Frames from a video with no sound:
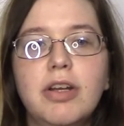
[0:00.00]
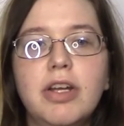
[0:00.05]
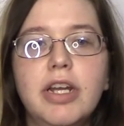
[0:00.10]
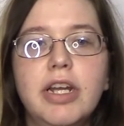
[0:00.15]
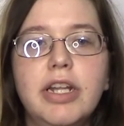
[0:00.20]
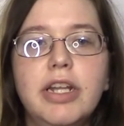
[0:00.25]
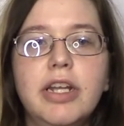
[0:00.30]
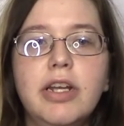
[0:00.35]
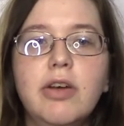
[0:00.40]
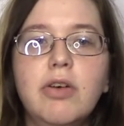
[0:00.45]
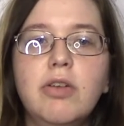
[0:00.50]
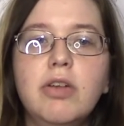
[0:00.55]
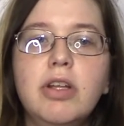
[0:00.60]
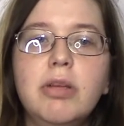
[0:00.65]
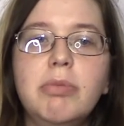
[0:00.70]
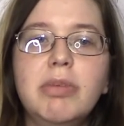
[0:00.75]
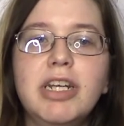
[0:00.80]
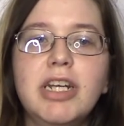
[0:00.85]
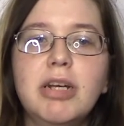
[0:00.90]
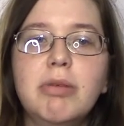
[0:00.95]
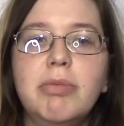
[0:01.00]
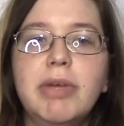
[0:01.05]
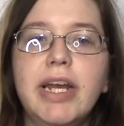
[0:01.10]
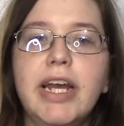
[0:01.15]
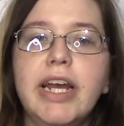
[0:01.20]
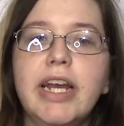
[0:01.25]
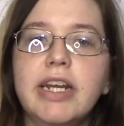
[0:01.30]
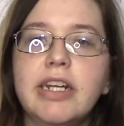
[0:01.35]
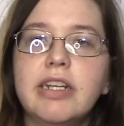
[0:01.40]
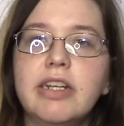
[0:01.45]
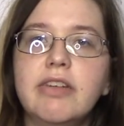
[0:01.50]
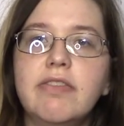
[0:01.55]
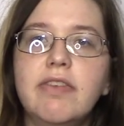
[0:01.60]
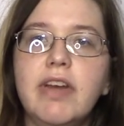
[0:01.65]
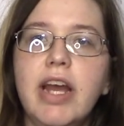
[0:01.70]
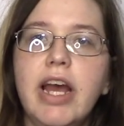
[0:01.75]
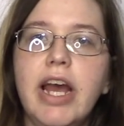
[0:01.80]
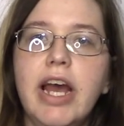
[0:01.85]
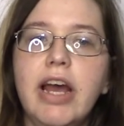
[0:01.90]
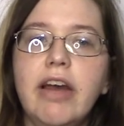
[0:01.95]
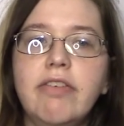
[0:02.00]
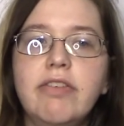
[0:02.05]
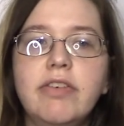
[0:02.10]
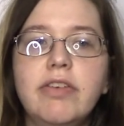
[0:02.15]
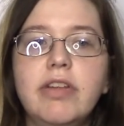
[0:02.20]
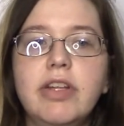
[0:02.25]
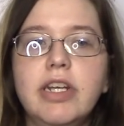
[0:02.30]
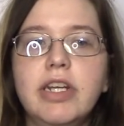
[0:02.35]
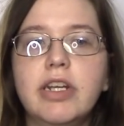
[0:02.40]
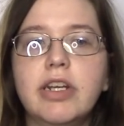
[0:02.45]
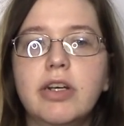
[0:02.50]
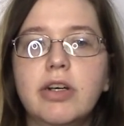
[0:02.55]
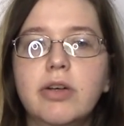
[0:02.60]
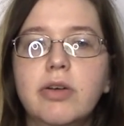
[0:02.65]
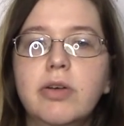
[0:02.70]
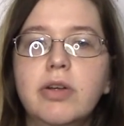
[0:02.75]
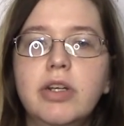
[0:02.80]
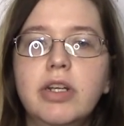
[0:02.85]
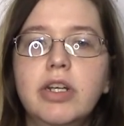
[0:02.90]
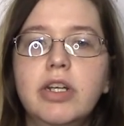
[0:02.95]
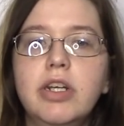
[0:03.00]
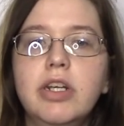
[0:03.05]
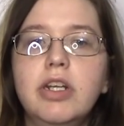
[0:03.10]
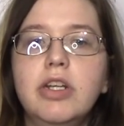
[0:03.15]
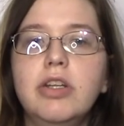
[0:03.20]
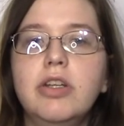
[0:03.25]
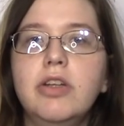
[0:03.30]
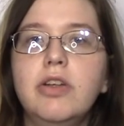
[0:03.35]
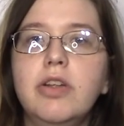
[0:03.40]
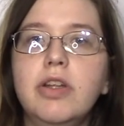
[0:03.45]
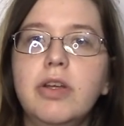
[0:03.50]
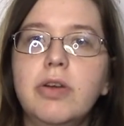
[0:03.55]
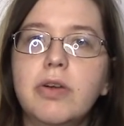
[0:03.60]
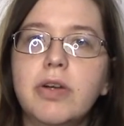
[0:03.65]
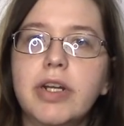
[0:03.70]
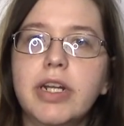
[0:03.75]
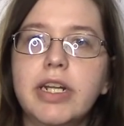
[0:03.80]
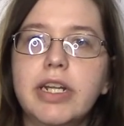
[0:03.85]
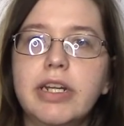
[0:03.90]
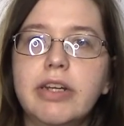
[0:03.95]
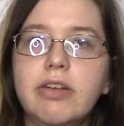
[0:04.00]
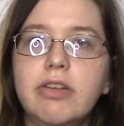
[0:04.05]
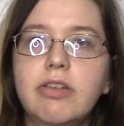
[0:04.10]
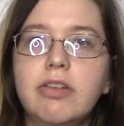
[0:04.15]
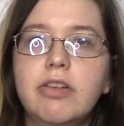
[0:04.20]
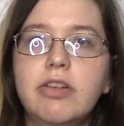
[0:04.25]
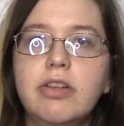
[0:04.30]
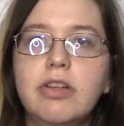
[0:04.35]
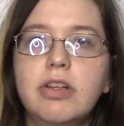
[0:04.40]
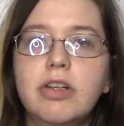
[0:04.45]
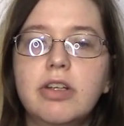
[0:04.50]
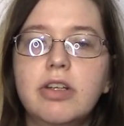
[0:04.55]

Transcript: and they only become active after they go to the organelles.